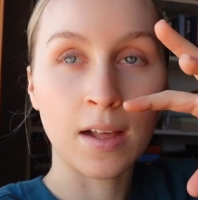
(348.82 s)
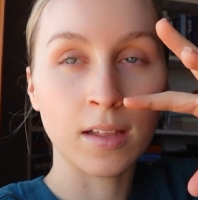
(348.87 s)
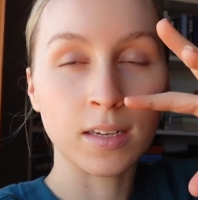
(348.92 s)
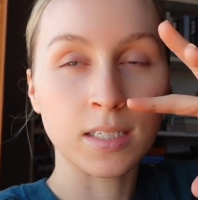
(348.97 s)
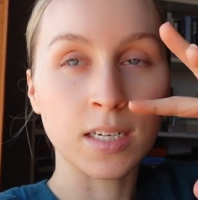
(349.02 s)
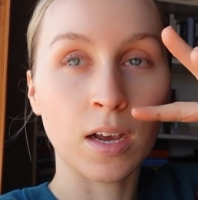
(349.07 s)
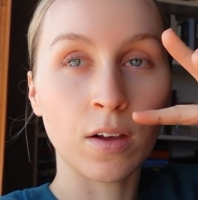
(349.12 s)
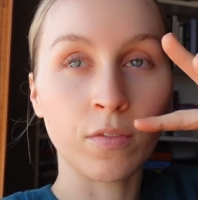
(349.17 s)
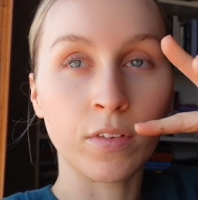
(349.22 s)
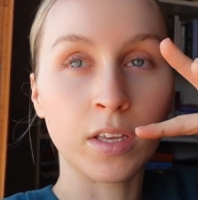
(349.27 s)

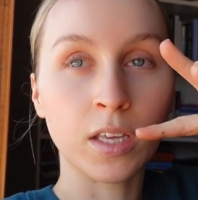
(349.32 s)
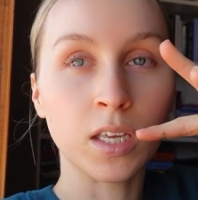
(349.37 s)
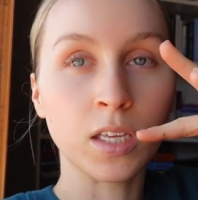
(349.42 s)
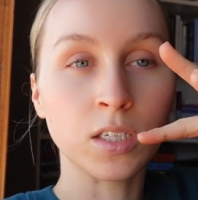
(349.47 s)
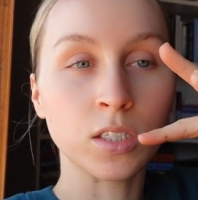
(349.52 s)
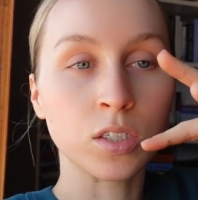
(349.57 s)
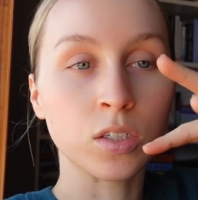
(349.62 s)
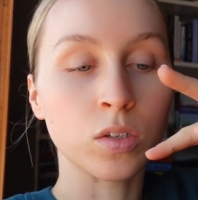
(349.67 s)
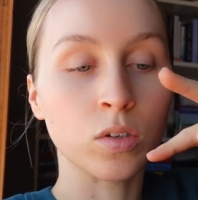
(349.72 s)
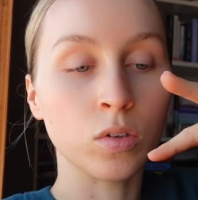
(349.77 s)
delving
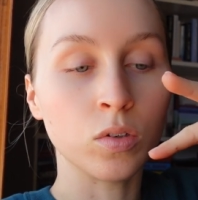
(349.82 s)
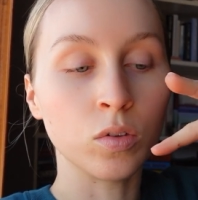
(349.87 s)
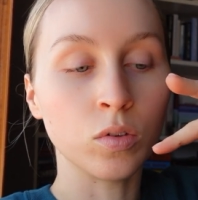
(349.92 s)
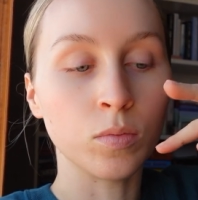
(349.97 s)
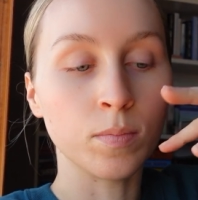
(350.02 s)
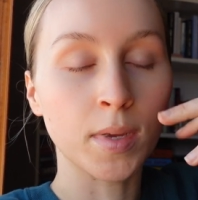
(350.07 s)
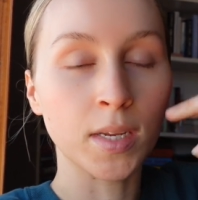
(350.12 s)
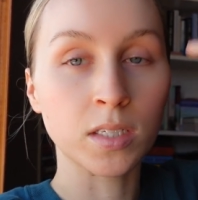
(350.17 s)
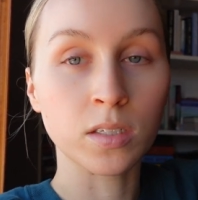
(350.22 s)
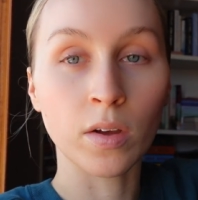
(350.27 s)
into
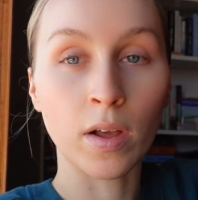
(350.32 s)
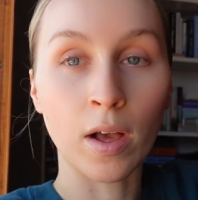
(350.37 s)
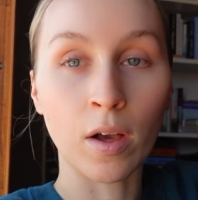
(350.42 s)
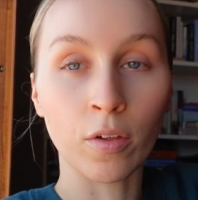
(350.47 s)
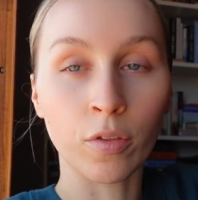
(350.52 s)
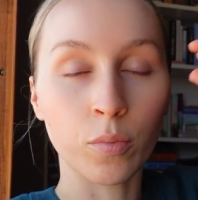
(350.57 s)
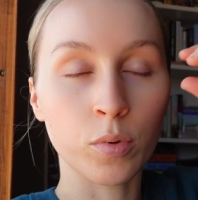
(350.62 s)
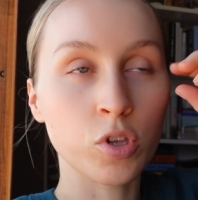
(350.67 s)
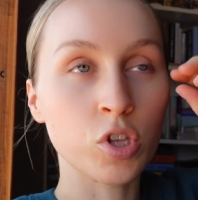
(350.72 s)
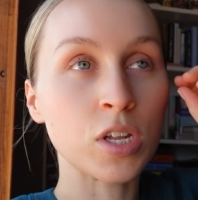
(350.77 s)
mental
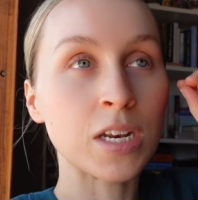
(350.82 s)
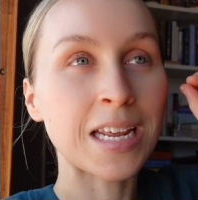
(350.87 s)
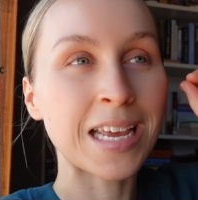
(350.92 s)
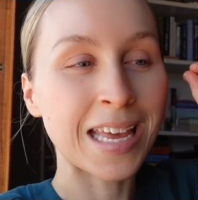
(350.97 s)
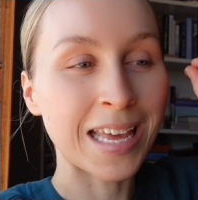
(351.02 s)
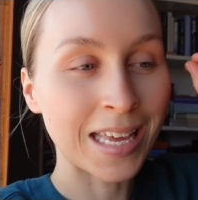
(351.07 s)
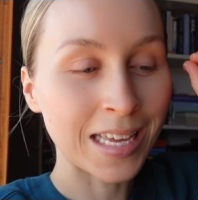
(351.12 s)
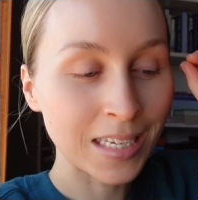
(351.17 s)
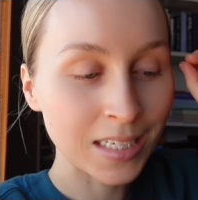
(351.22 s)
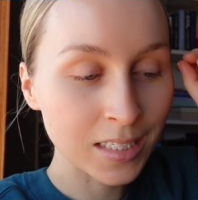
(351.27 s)
health, which it
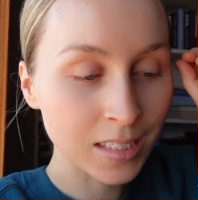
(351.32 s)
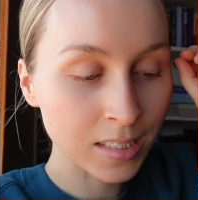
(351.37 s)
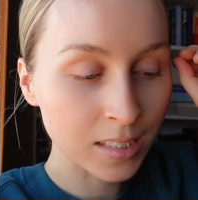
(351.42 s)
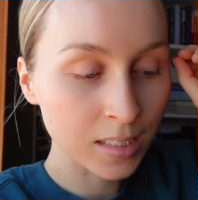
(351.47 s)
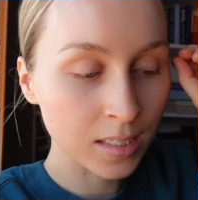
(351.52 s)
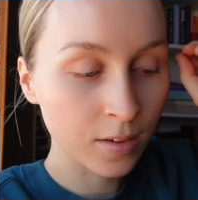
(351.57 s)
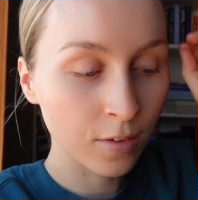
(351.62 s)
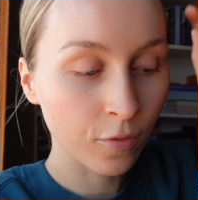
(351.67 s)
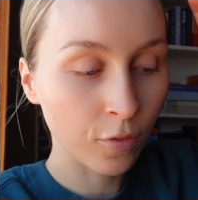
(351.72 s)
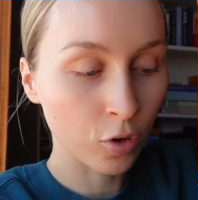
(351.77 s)

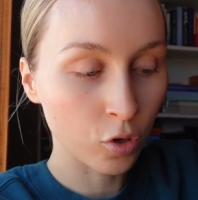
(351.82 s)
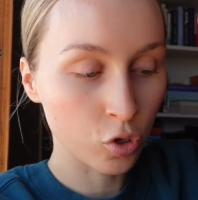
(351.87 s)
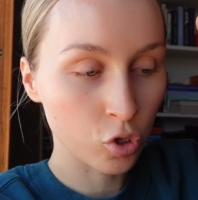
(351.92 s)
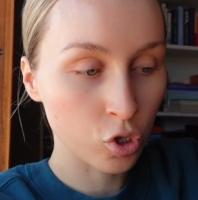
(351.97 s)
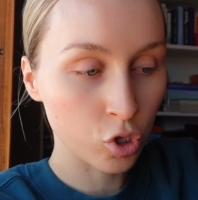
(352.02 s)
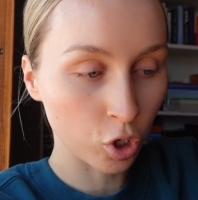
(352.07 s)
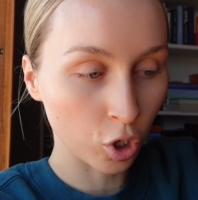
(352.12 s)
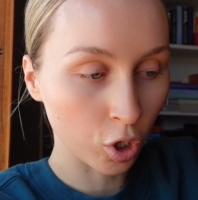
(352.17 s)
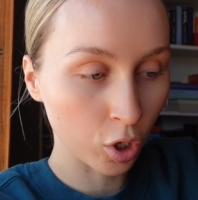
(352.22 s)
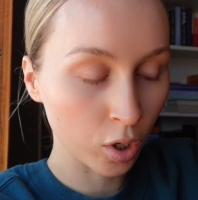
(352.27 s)
is for
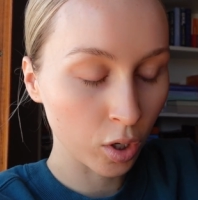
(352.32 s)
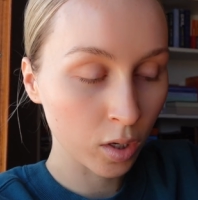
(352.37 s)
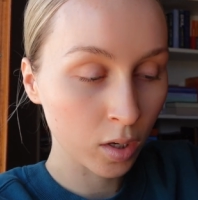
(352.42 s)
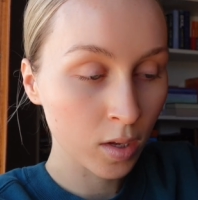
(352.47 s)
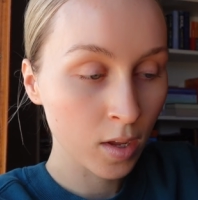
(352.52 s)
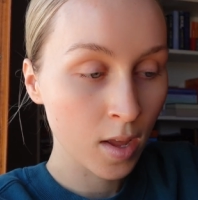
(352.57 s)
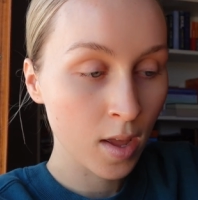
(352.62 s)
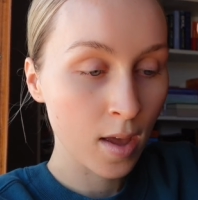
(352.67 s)
sure.